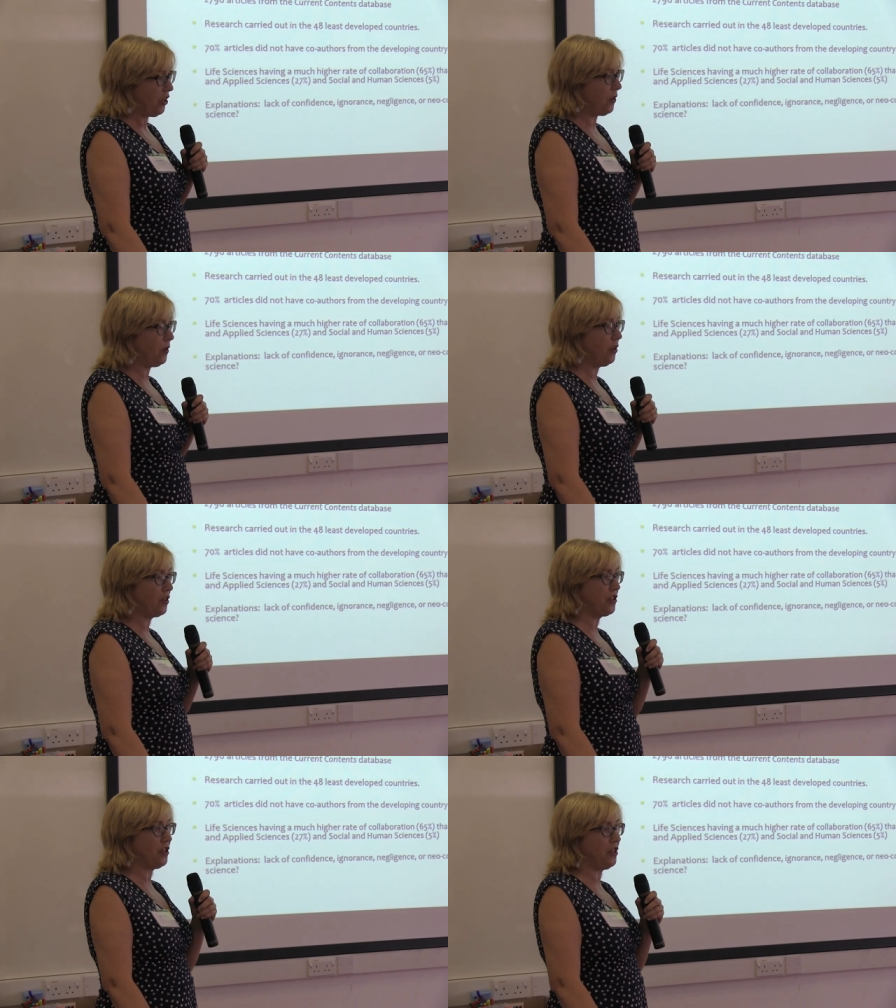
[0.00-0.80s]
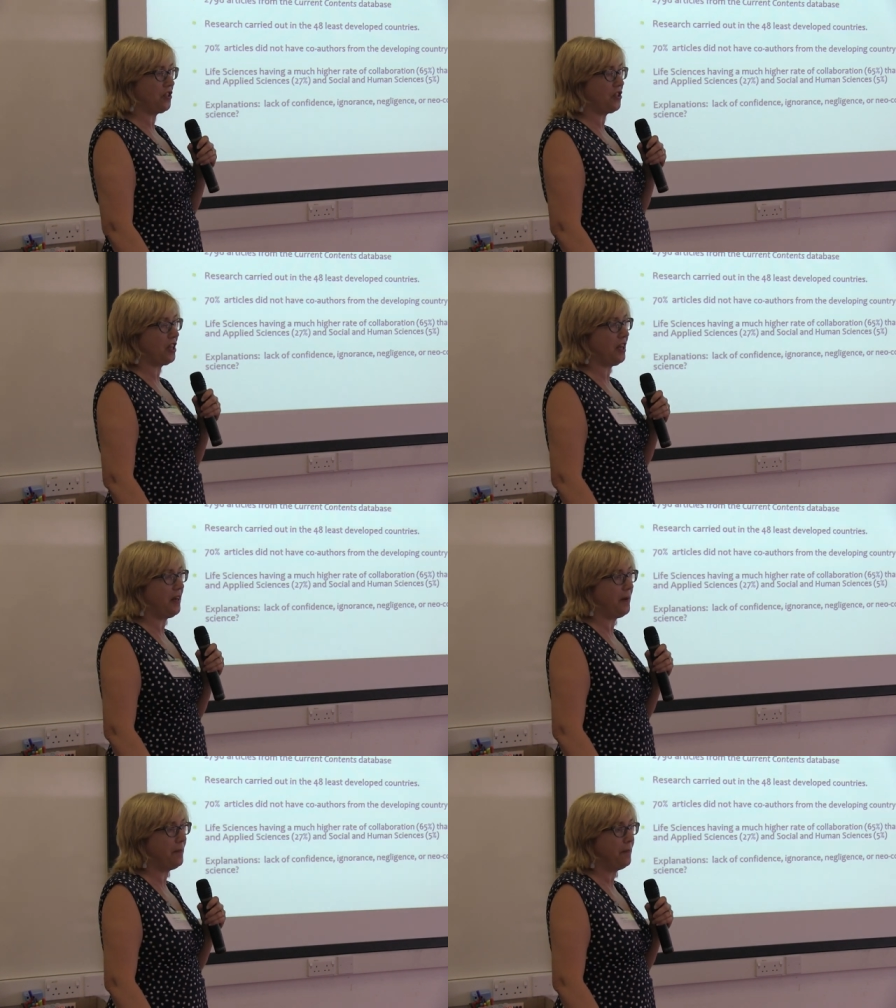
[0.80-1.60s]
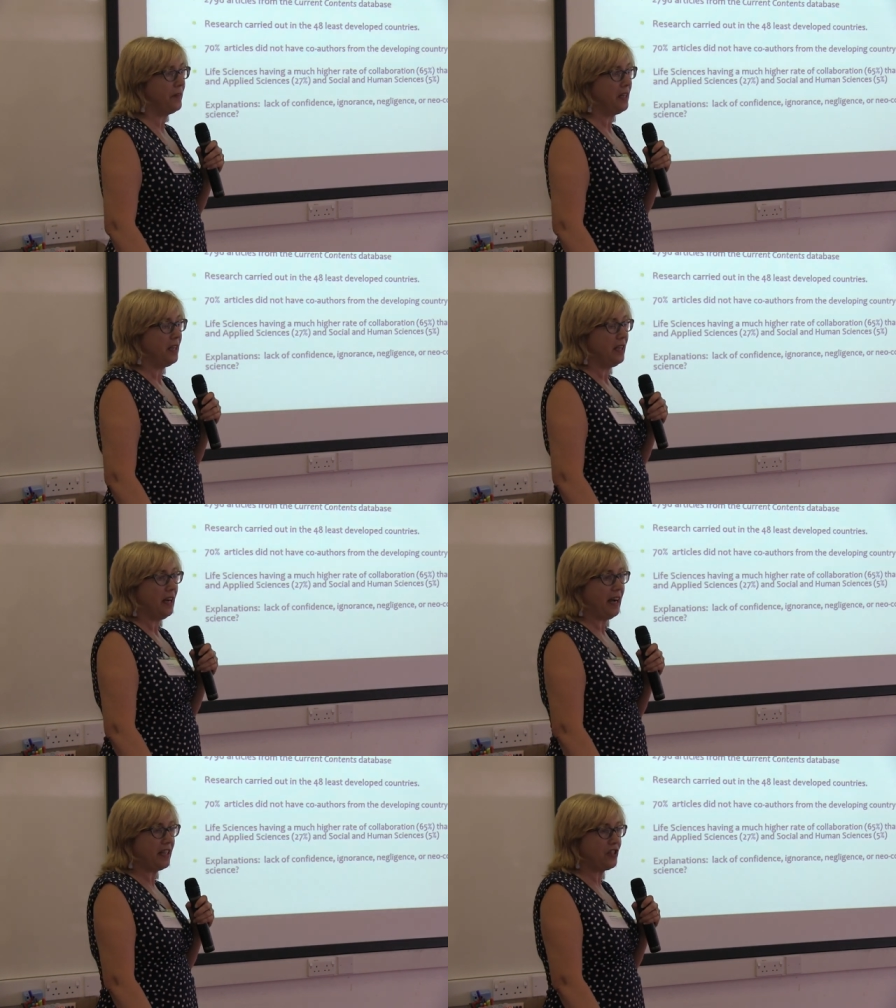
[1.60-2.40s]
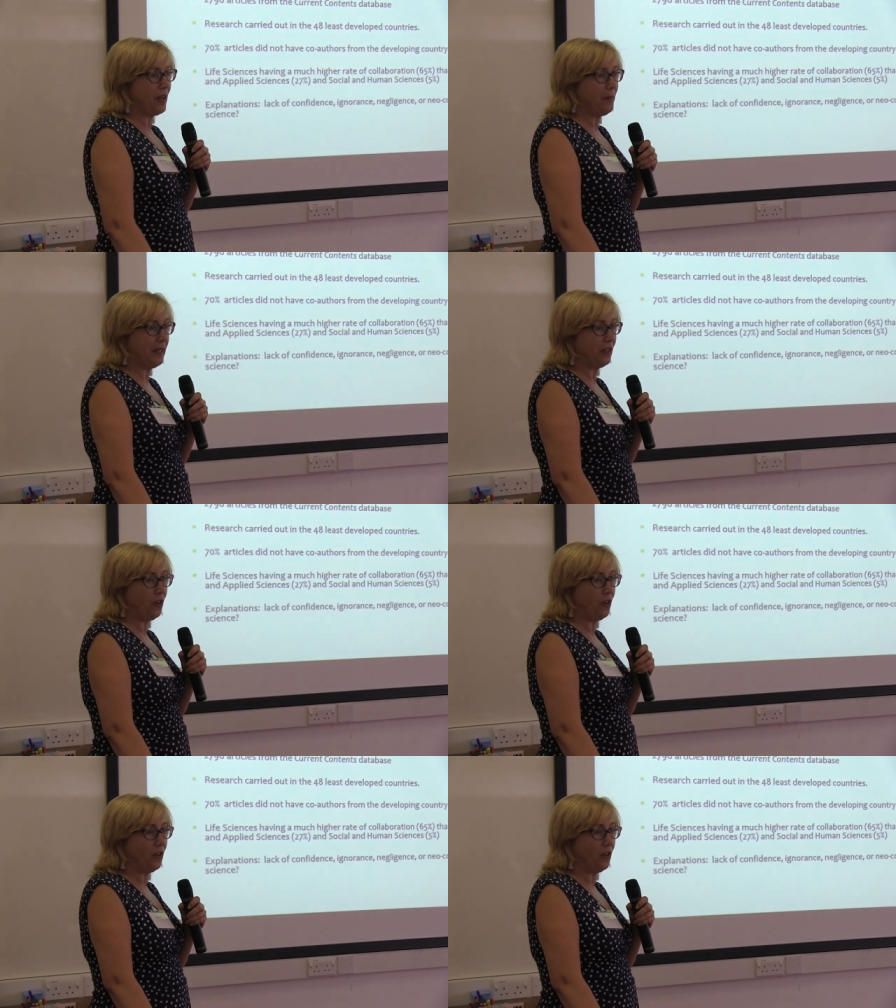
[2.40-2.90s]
who looked at um, academic